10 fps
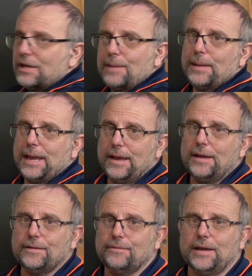up
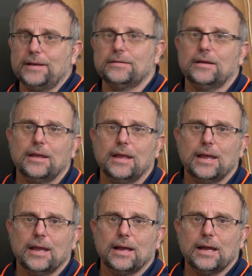out of that,
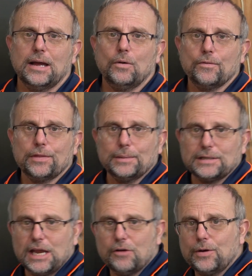uh, off the
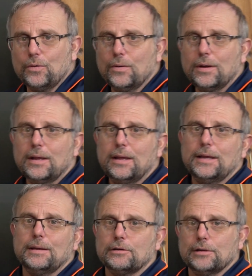material,
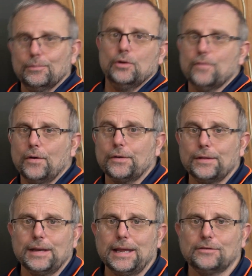to move on to
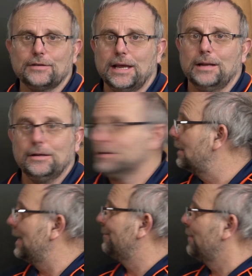the next cut. It didn't
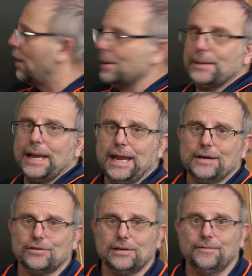have time to
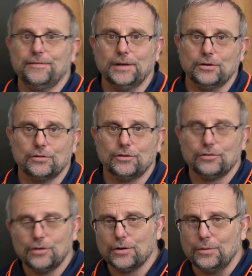actually finish the
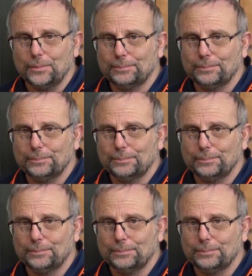circle.